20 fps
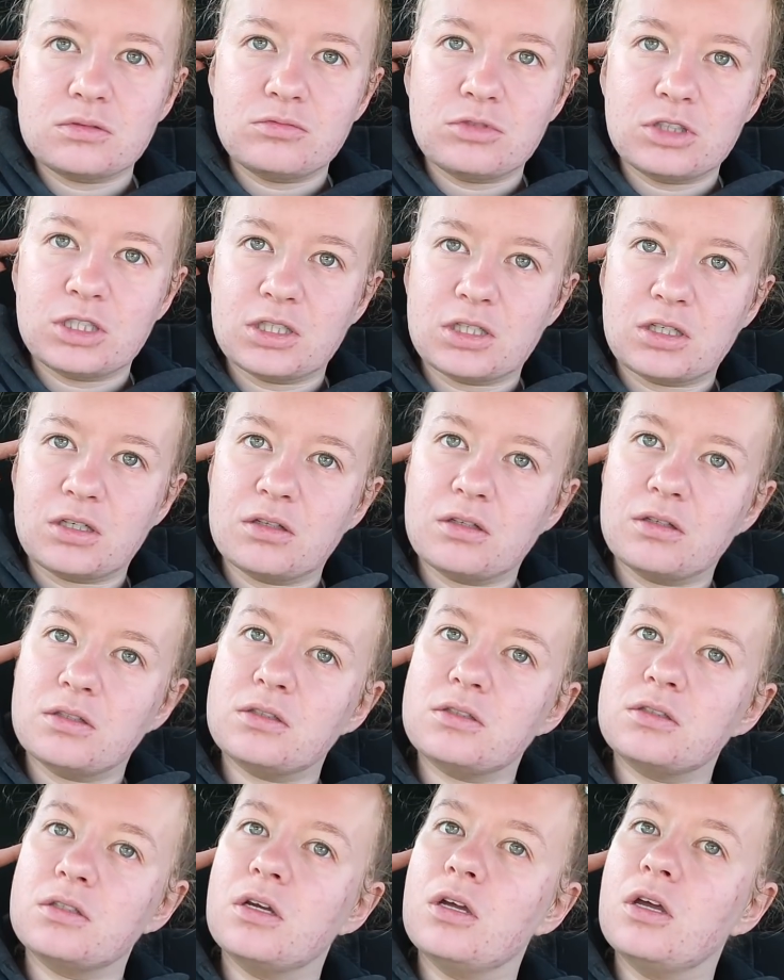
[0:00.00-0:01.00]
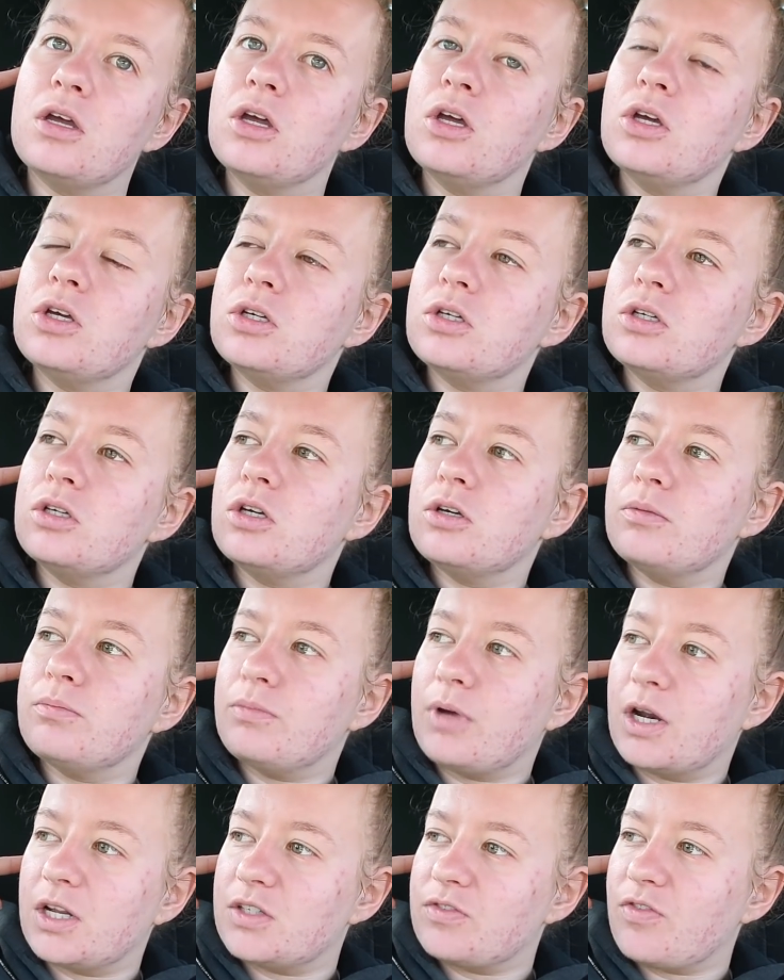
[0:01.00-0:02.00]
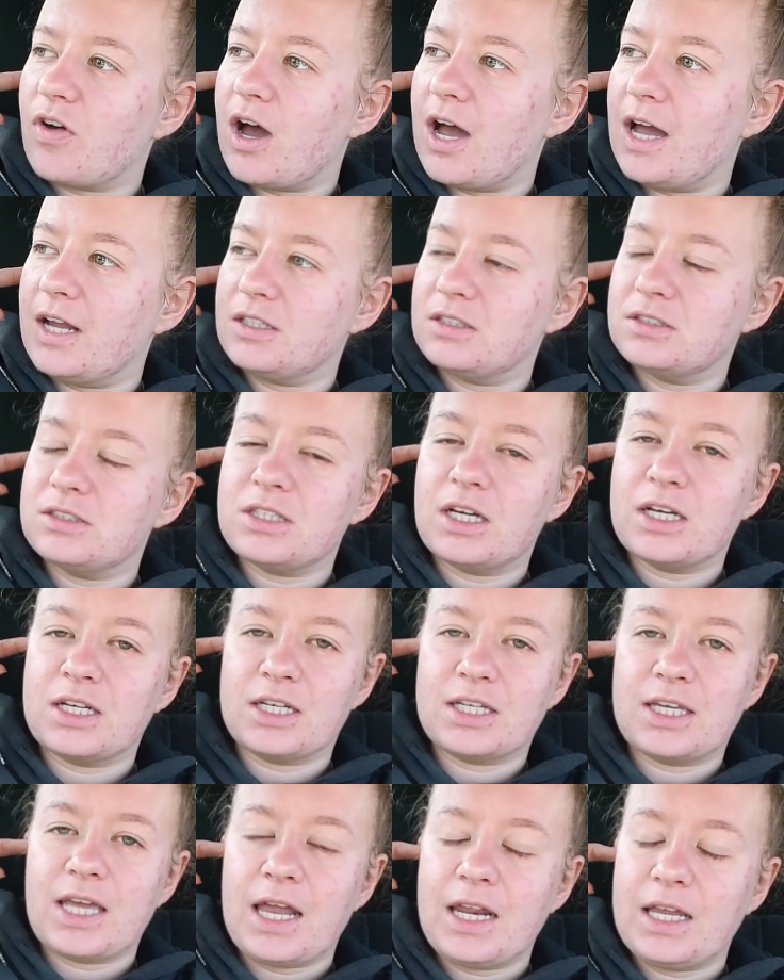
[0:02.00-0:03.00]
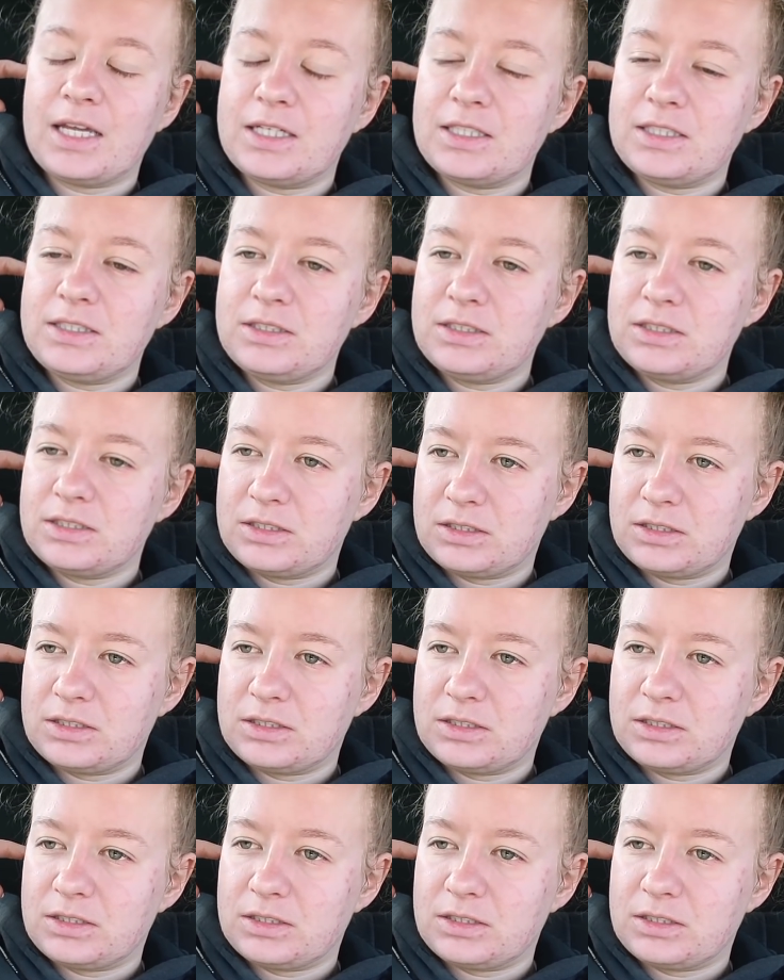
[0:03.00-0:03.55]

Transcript: ridiculous. But it's fine. I'm gonna get in.